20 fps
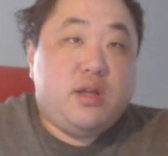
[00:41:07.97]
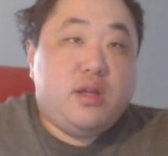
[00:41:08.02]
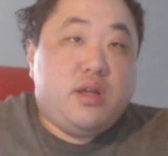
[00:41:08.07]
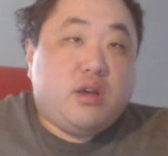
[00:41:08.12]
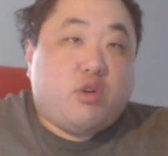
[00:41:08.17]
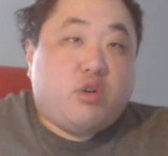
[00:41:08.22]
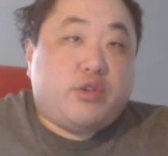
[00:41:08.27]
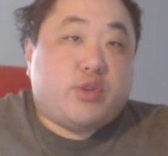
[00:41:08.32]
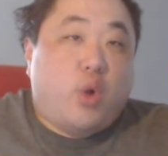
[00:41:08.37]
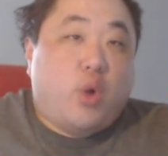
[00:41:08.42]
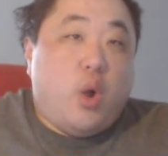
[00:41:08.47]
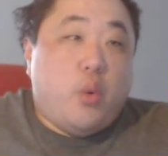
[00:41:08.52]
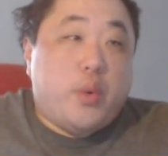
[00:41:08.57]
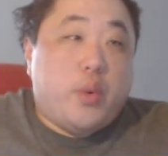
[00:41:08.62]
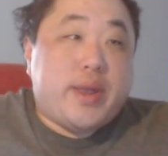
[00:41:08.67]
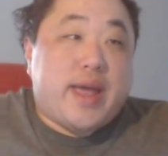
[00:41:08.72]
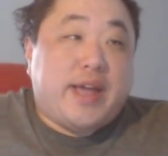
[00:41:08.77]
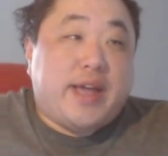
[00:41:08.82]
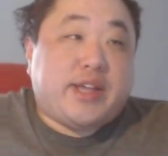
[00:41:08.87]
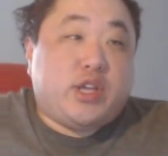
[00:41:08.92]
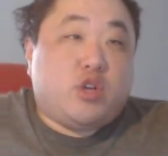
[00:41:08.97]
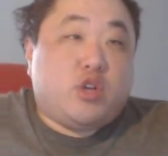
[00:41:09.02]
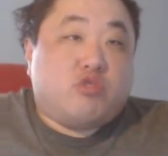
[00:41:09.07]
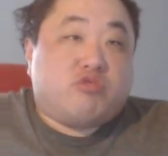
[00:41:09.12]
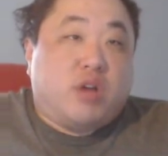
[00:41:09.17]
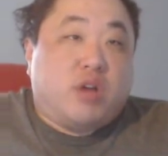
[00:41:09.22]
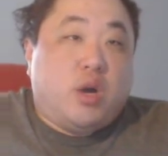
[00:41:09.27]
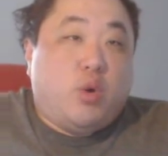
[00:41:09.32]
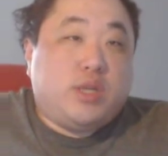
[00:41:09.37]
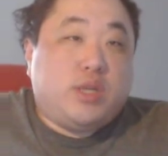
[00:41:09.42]
Because the only way I could
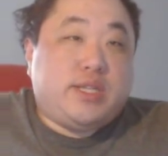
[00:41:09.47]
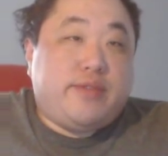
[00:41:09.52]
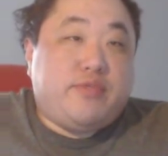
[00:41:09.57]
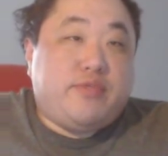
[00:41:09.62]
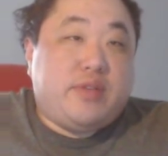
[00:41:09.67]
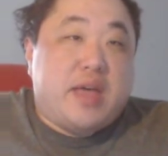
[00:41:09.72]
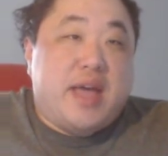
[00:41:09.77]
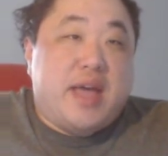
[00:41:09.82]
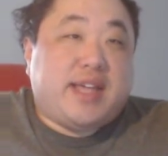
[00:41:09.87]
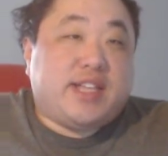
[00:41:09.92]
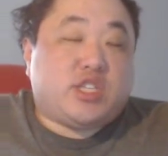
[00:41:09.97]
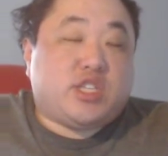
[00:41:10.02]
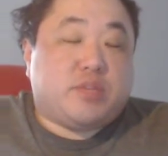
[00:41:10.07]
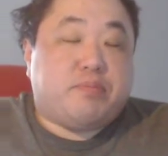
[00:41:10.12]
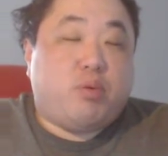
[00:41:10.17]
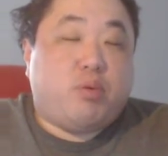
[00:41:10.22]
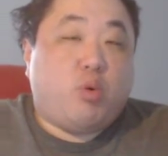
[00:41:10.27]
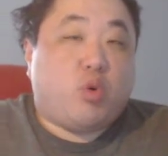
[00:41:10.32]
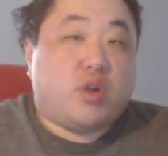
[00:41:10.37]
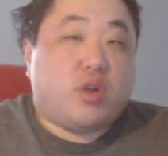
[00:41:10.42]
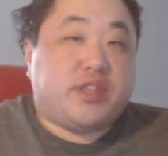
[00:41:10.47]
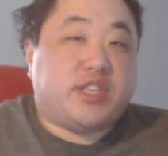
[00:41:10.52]
grow is if I get support.